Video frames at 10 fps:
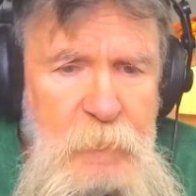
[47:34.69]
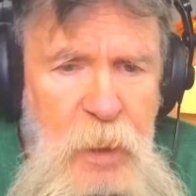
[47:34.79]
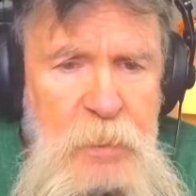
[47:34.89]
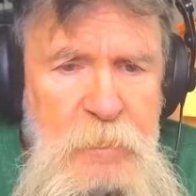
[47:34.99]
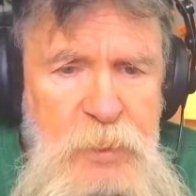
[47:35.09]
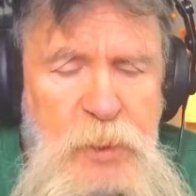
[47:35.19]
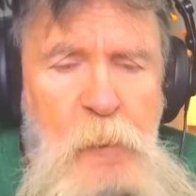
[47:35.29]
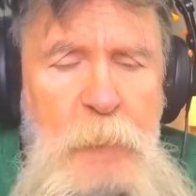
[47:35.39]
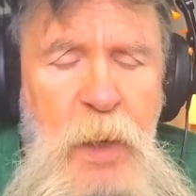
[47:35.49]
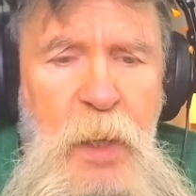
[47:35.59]
a
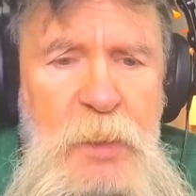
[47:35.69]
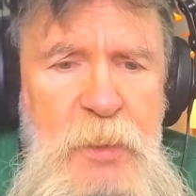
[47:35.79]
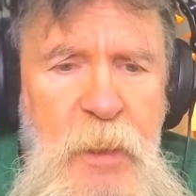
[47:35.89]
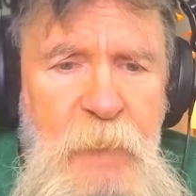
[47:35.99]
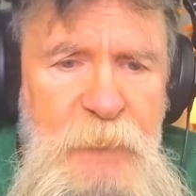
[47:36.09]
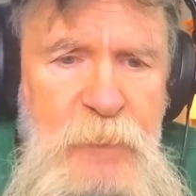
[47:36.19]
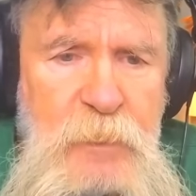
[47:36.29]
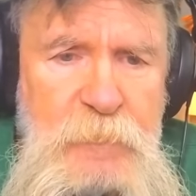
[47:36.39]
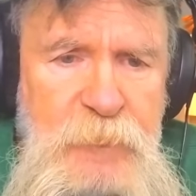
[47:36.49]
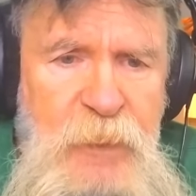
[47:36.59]
surplus of
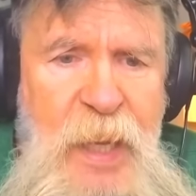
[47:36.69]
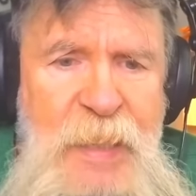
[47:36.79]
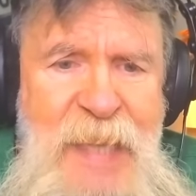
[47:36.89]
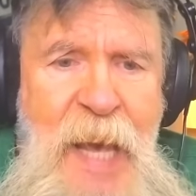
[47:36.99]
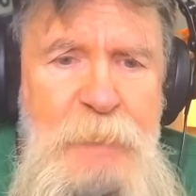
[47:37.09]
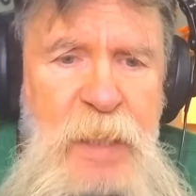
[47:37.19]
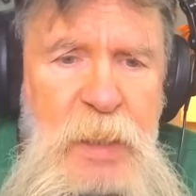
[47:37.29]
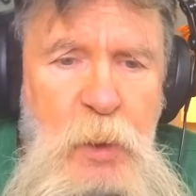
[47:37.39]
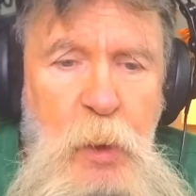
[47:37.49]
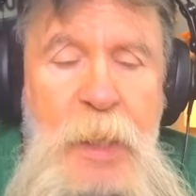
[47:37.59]
things happening
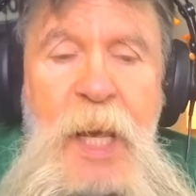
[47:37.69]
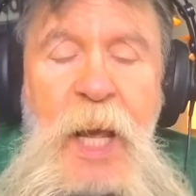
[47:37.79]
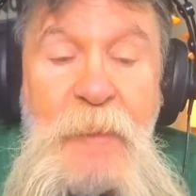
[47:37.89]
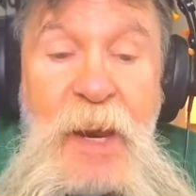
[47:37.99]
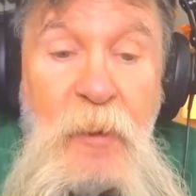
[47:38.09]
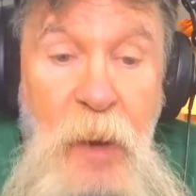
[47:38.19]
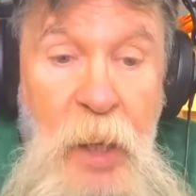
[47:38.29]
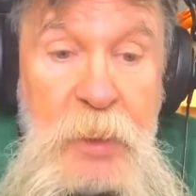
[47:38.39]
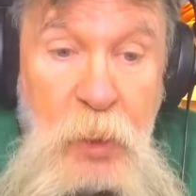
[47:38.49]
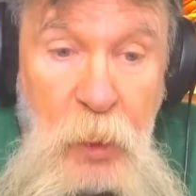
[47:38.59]
to it that are
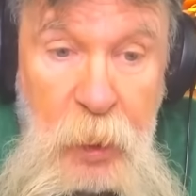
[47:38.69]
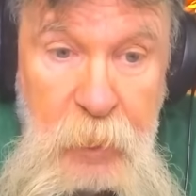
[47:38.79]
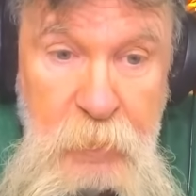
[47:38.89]
not good.